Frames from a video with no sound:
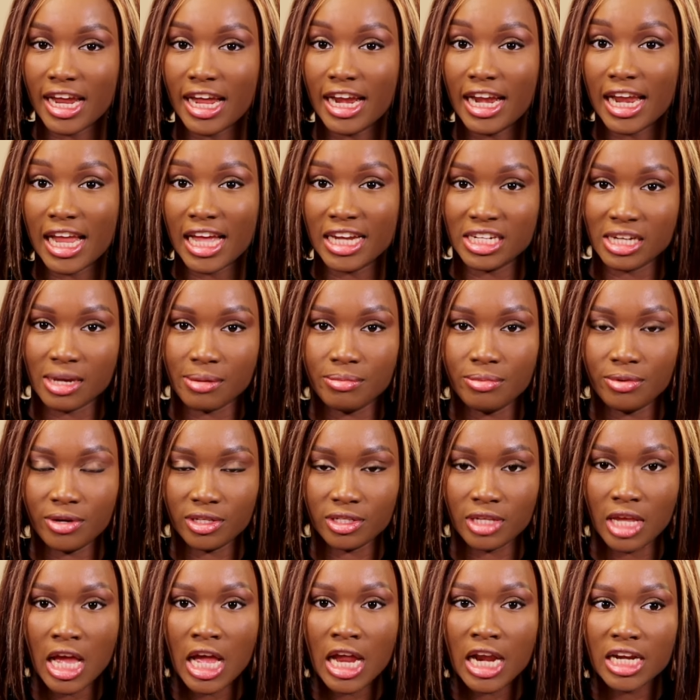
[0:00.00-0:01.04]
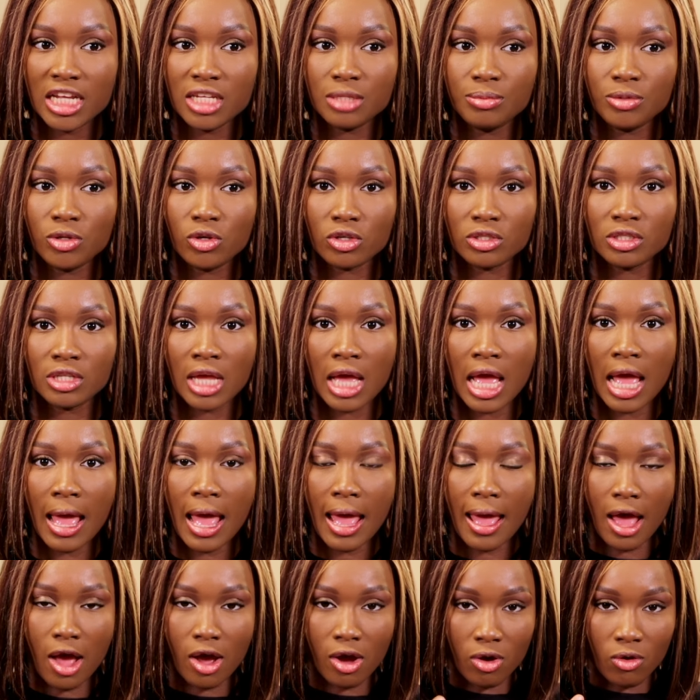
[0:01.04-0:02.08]
than larger breasts. This is because
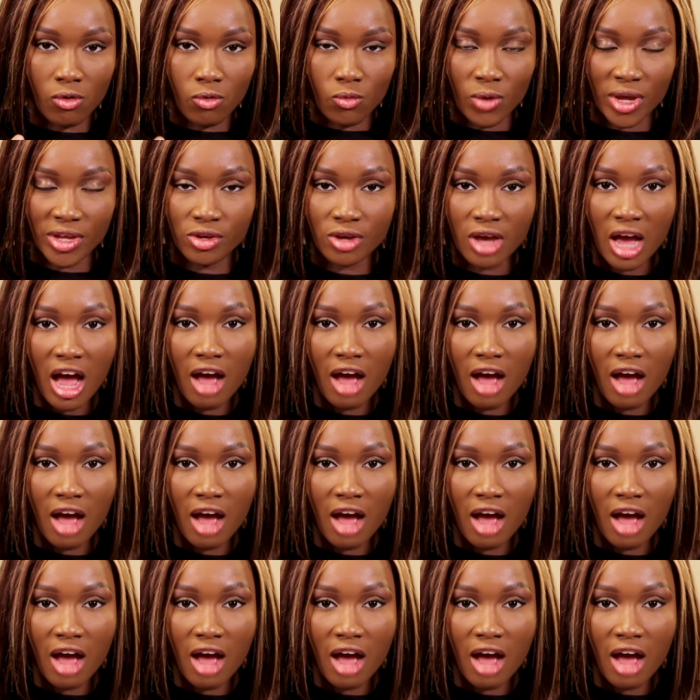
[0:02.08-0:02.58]
when you